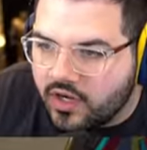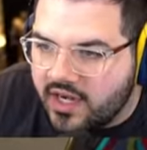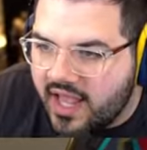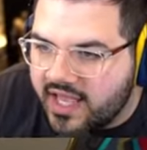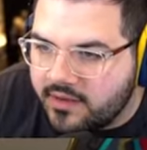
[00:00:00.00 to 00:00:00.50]

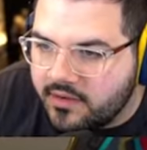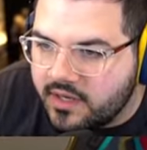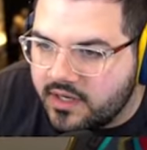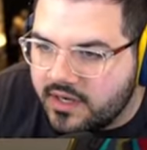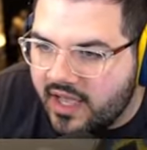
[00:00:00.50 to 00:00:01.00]
knight,
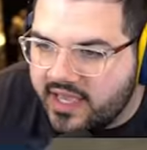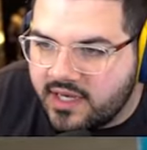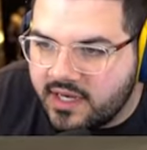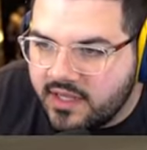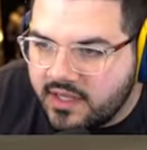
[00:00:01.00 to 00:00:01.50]
boots,
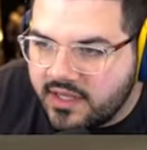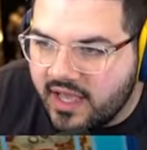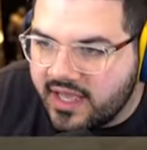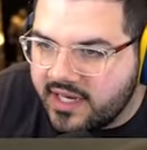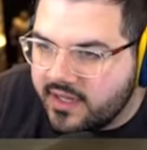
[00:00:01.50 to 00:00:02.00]
knight,
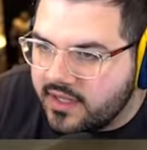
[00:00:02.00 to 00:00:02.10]
knight,